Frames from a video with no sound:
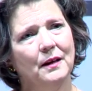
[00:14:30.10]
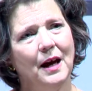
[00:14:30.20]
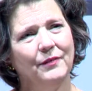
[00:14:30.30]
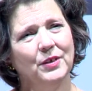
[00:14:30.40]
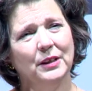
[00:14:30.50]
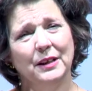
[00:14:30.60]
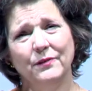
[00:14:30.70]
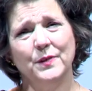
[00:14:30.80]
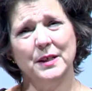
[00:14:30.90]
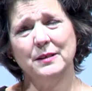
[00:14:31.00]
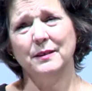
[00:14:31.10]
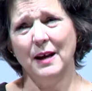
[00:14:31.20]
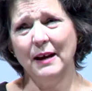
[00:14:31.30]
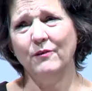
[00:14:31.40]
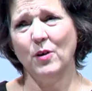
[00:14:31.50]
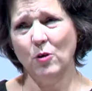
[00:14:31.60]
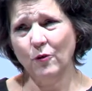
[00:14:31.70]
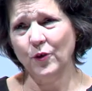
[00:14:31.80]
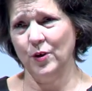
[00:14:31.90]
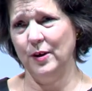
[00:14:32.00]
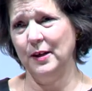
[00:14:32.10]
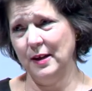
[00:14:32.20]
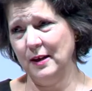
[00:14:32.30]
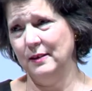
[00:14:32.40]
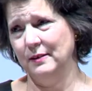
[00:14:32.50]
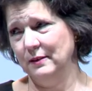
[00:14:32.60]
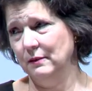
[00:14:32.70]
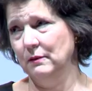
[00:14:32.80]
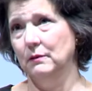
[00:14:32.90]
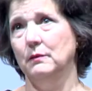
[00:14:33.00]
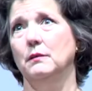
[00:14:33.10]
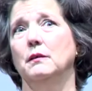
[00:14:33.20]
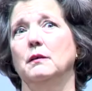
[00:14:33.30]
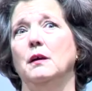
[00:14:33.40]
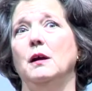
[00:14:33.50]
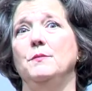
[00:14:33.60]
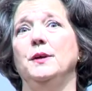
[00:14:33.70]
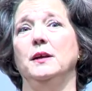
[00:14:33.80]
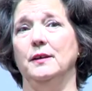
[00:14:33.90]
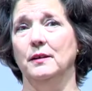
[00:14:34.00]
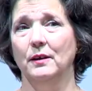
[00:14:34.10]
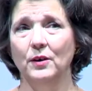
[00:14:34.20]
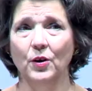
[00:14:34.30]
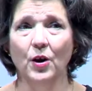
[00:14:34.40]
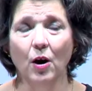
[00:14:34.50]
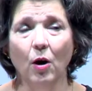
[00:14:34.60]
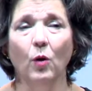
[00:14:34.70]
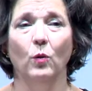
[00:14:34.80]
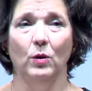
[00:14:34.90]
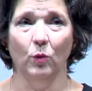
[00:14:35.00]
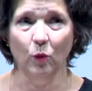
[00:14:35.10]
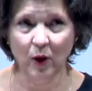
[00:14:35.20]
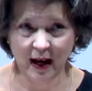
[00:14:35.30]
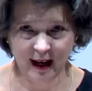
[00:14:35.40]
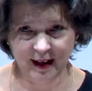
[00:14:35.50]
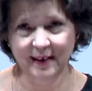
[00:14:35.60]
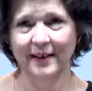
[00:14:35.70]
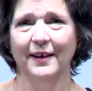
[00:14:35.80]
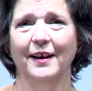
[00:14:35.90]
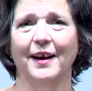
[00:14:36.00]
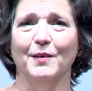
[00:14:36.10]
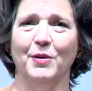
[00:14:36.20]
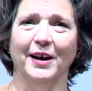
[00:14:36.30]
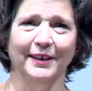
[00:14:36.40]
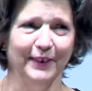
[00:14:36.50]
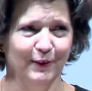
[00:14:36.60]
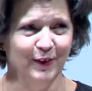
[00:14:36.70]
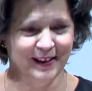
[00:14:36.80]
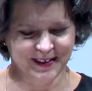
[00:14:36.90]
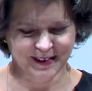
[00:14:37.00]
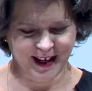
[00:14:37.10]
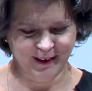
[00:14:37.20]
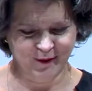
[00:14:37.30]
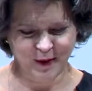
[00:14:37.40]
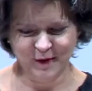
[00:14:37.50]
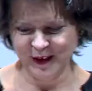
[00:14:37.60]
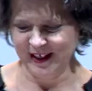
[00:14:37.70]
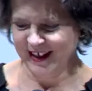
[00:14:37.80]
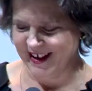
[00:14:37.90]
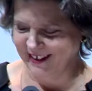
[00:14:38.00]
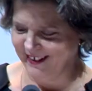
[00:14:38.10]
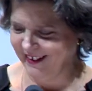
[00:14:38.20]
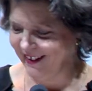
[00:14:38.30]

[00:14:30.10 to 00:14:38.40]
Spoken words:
have to live this life over again? I mean, no way am I living this life over again.